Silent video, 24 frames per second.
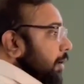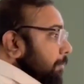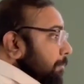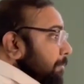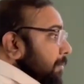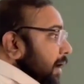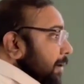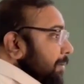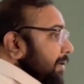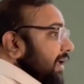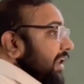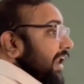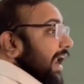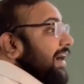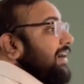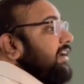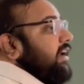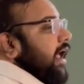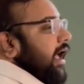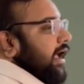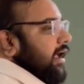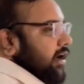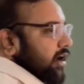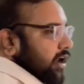maybe
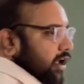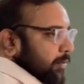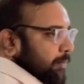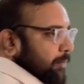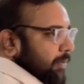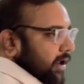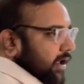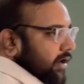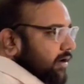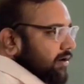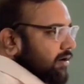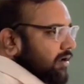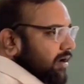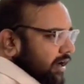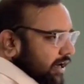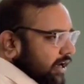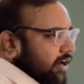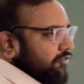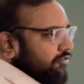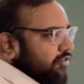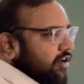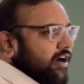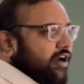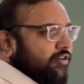rectangular plane.
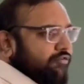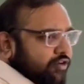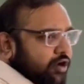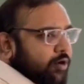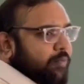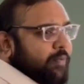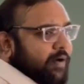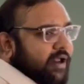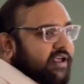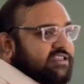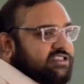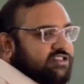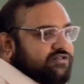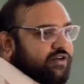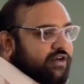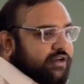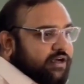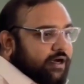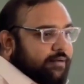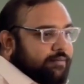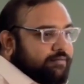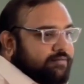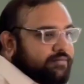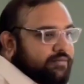Different planes will
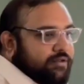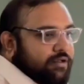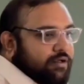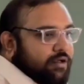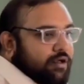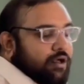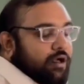come.